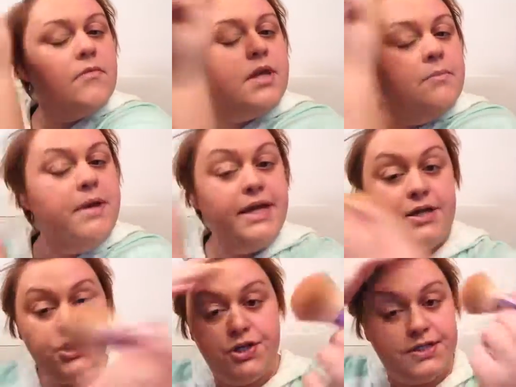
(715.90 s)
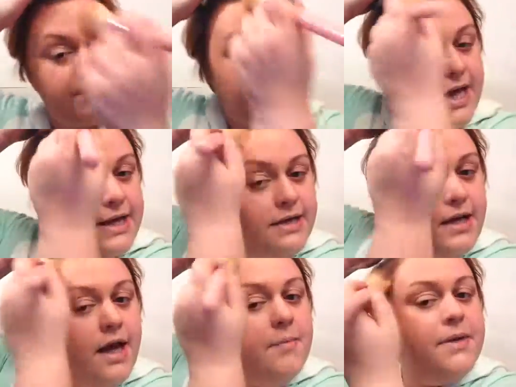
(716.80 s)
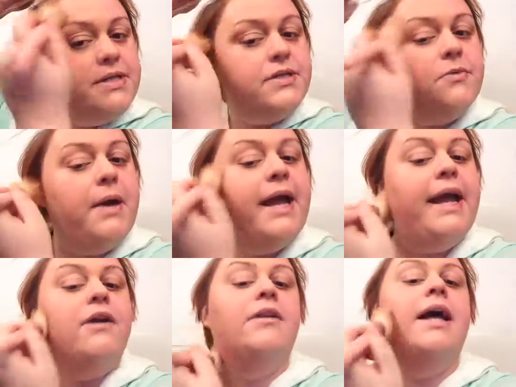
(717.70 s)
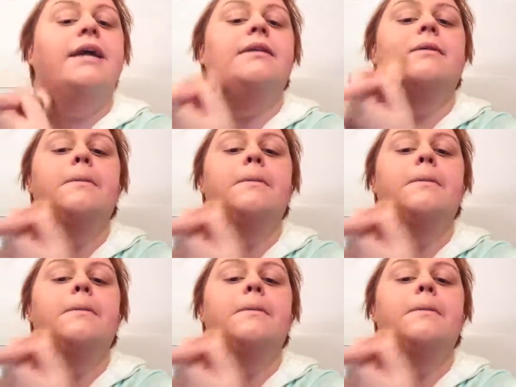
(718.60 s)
Making sure to blend up into my hairline